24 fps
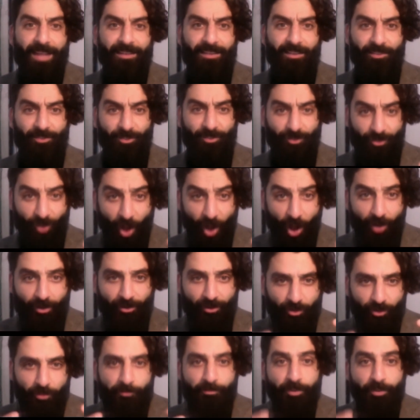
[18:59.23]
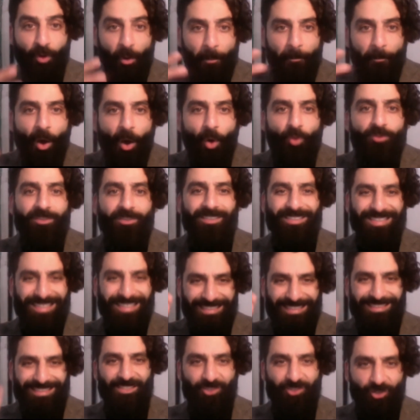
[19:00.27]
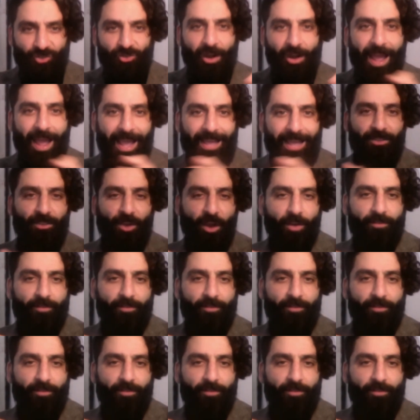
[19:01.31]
started to promote this strand of